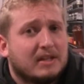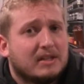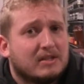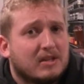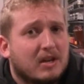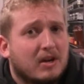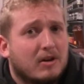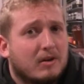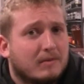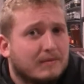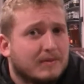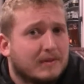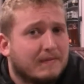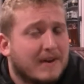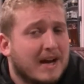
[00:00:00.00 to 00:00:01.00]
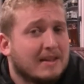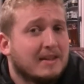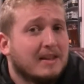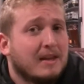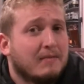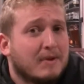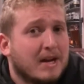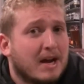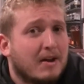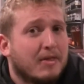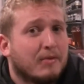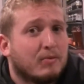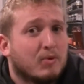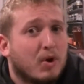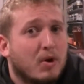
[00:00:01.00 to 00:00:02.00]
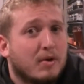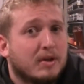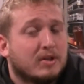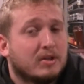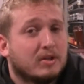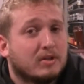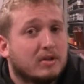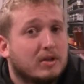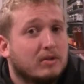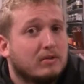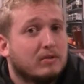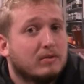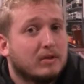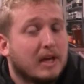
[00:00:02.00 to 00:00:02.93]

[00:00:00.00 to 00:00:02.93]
So the fact that they went out on the road and took 2